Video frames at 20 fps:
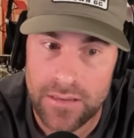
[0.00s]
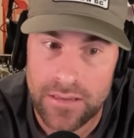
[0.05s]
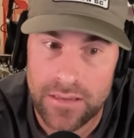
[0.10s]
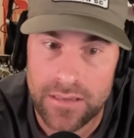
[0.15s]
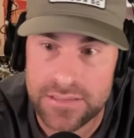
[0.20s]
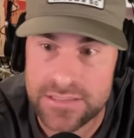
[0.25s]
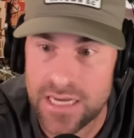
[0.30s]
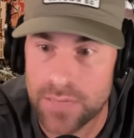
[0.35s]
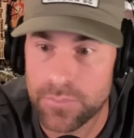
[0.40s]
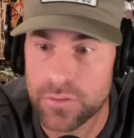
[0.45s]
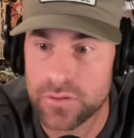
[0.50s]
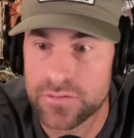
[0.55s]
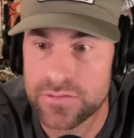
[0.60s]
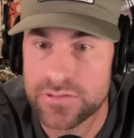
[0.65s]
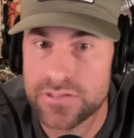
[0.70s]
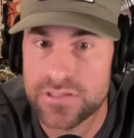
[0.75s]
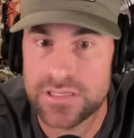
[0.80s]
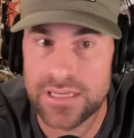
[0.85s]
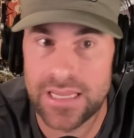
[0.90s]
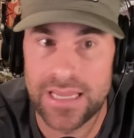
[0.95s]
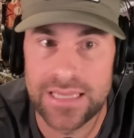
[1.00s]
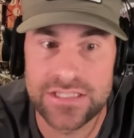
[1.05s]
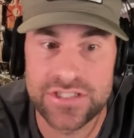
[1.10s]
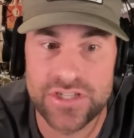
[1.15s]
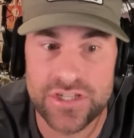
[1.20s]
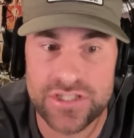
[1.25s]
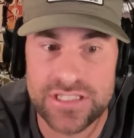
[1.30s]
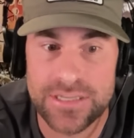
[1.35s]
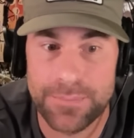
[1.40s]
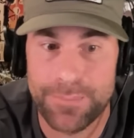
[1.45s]
Doubles, it
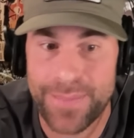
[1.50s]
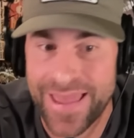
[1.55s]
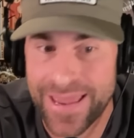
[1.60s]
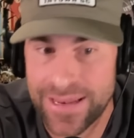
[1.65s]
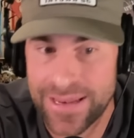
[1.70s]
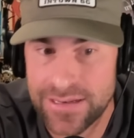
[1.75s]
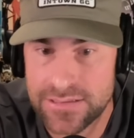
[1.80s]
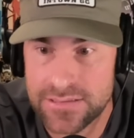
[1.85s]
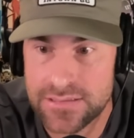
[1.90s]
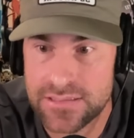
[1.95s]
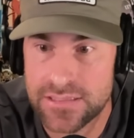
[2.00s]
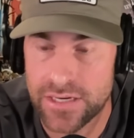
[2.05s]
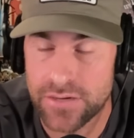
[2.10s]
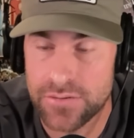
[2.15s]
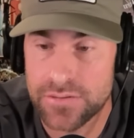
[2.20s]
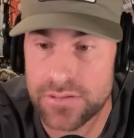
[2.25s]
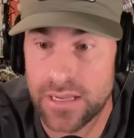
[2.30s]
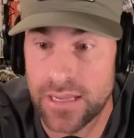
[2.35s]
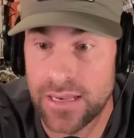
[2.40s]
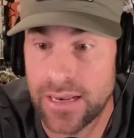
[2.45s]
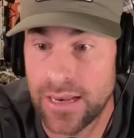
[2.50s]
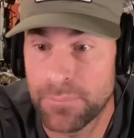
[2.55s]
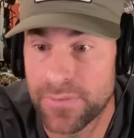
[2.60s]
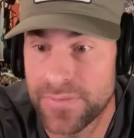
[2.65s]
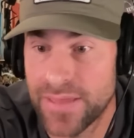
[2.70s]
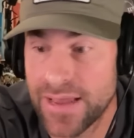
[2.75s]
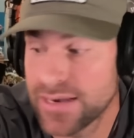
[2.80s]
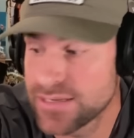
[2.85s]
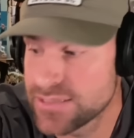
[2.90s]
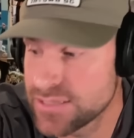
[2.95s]
just depends,
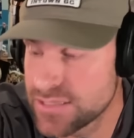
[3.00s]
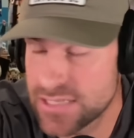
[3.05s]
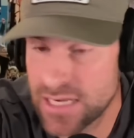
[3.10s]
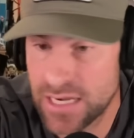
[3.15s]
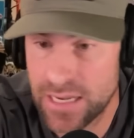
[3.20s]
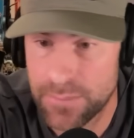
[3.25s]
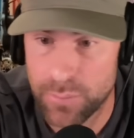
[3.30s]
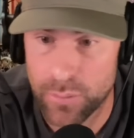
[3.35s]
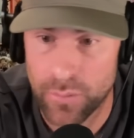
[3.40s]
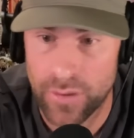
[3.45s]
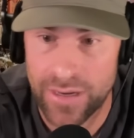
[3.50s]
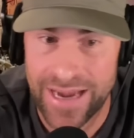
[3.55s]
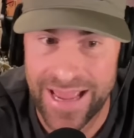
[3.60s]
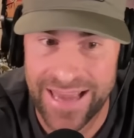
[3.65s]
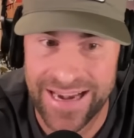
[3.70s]
but that is a sticking point.